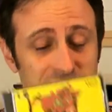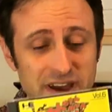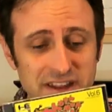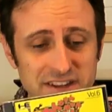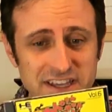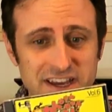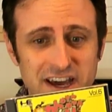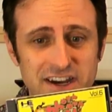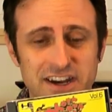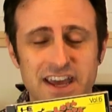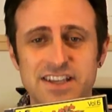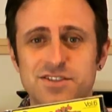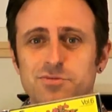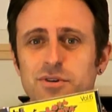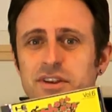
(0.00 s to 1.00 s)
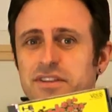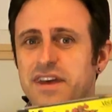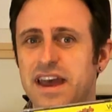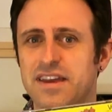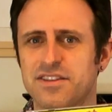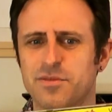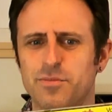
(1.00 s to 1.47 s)
Finally got a nice one of
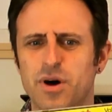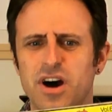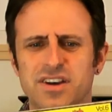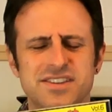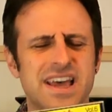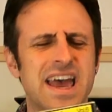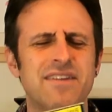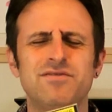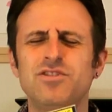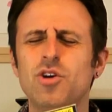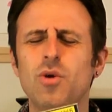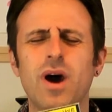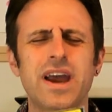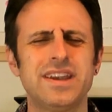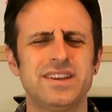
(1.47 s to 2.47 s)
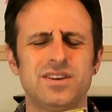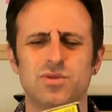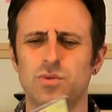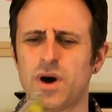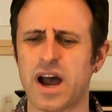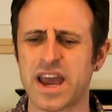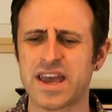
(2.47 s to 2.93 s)
that in the box. I have no
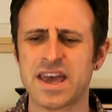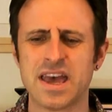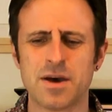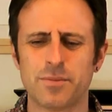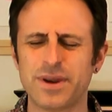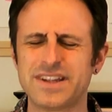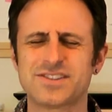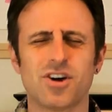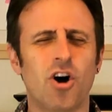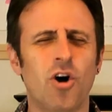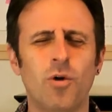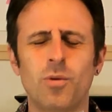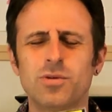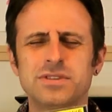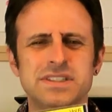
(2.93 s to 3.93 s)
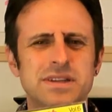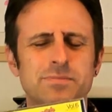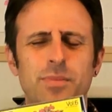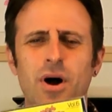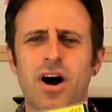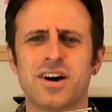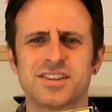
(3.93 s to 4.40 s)
idea why, but it's almost
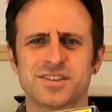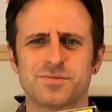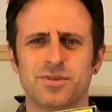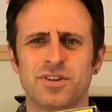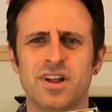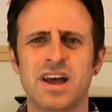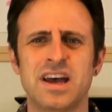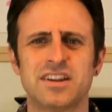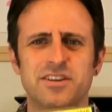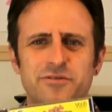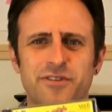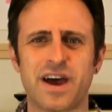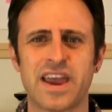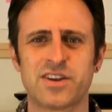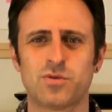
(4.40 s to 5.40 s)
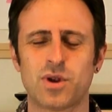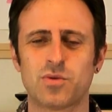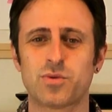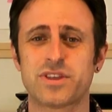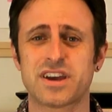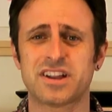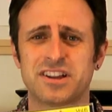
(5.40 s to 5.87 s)
impossible to find
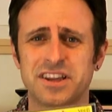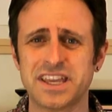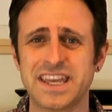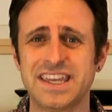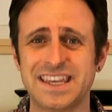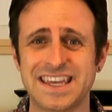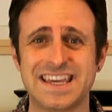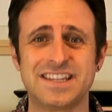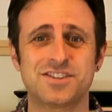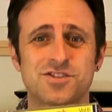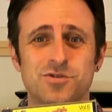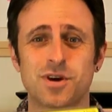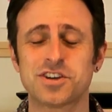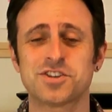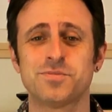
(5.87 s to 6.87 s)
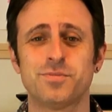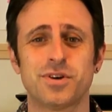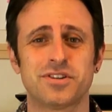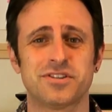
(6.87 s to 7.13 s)
one with a clean instruction